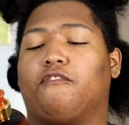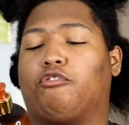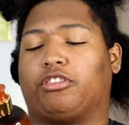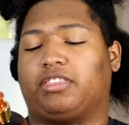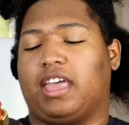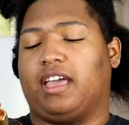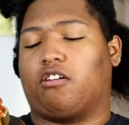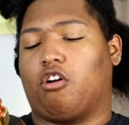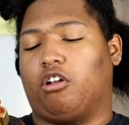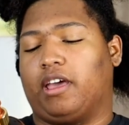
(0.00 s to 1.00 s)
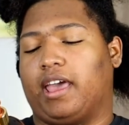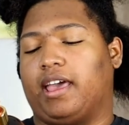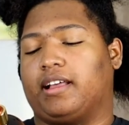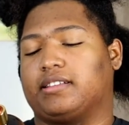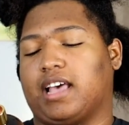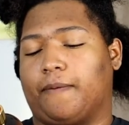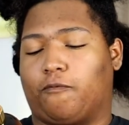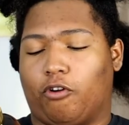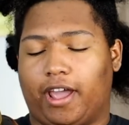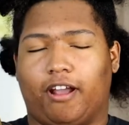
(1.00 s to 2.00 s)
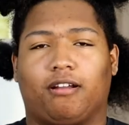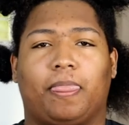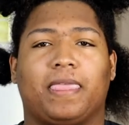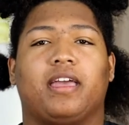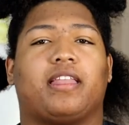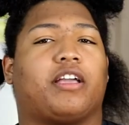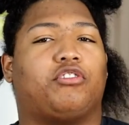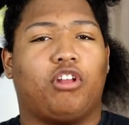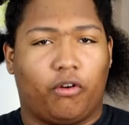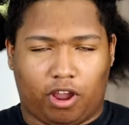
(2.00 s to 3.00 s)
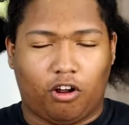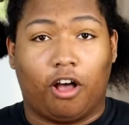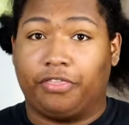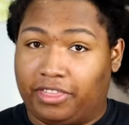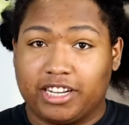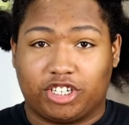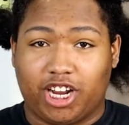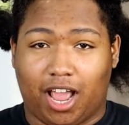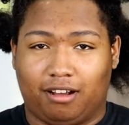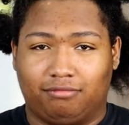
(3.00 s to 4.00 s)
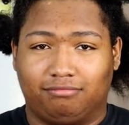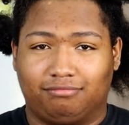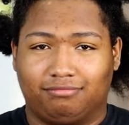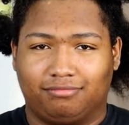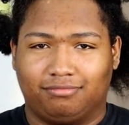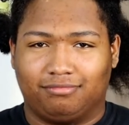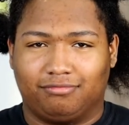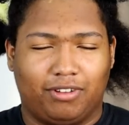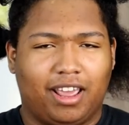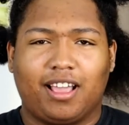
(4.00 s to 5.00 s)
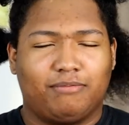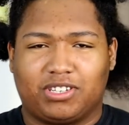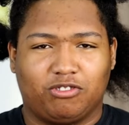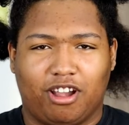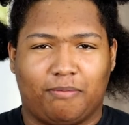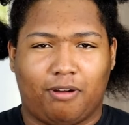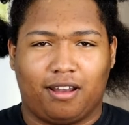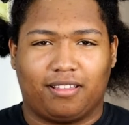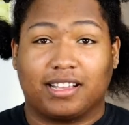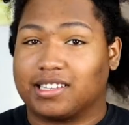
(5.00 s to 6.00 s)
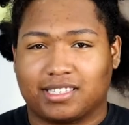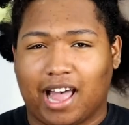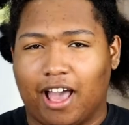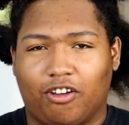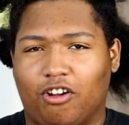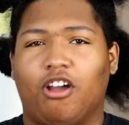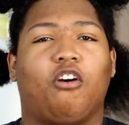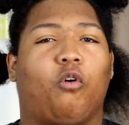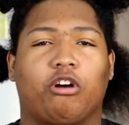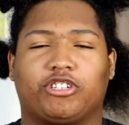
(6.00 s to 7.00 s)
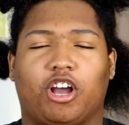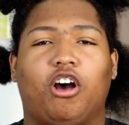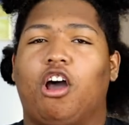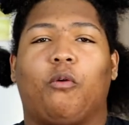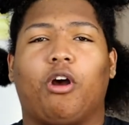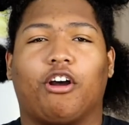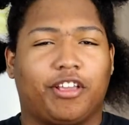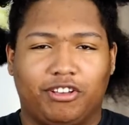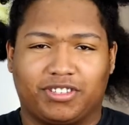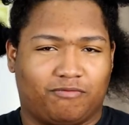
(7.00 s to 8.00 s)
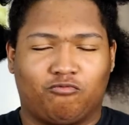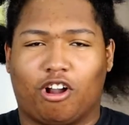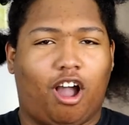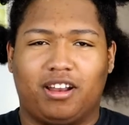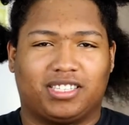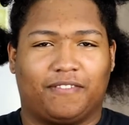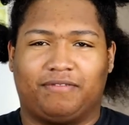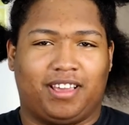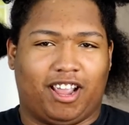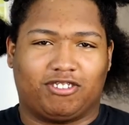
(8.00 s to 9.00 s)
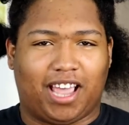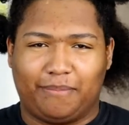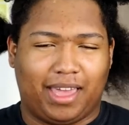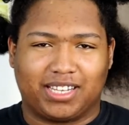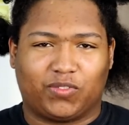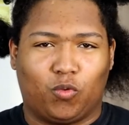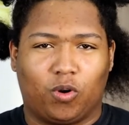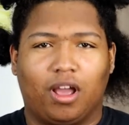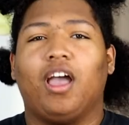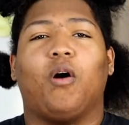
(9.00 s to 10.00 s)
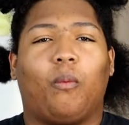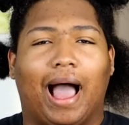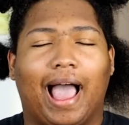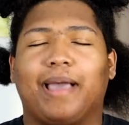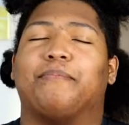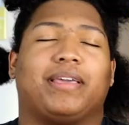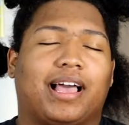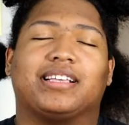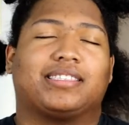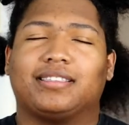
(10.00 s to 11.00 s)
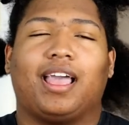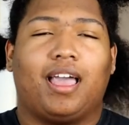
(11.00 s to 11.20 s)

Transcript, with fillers: for thick, curly, type 4 hair. Now, you know, here on this channel, when it comes to a hair product that's a styler or a gel, we're going to use it regardless of the hair type that it's for. Why? Because,